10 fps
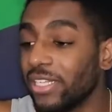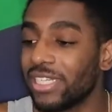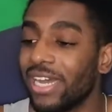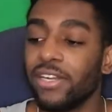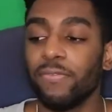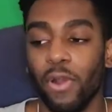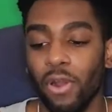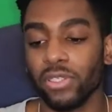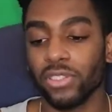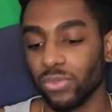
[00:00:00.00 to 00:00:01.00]
it's kind of
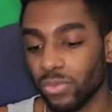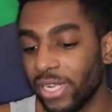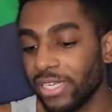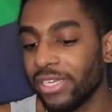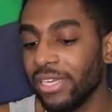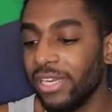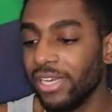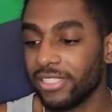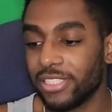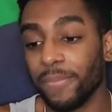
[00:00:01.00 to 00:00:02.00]
hard to rank
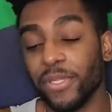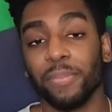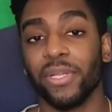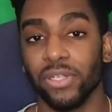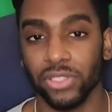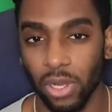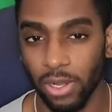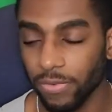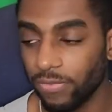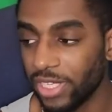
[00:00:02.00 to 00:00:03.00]
some of the players
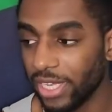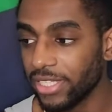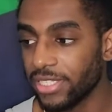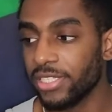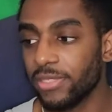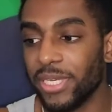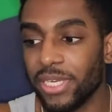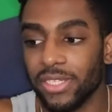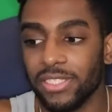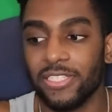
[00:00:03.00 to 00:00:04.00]
off of the aces
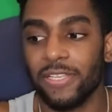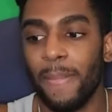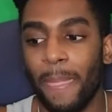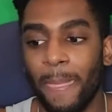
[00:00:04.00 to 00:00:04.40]
because